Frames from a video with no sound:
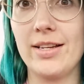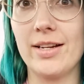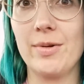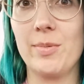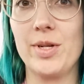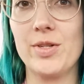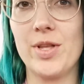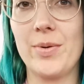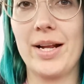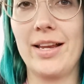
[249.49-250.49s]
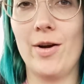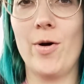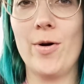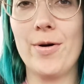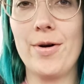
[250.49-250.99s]
yeah, I'm gonna do that when I get
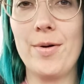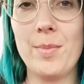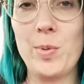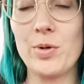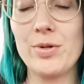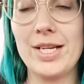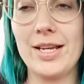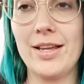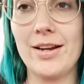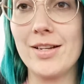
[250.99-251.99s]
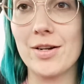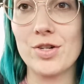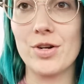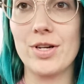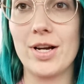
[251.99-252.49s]
home and put it all together, and then
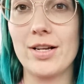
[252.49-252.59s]
I'll show you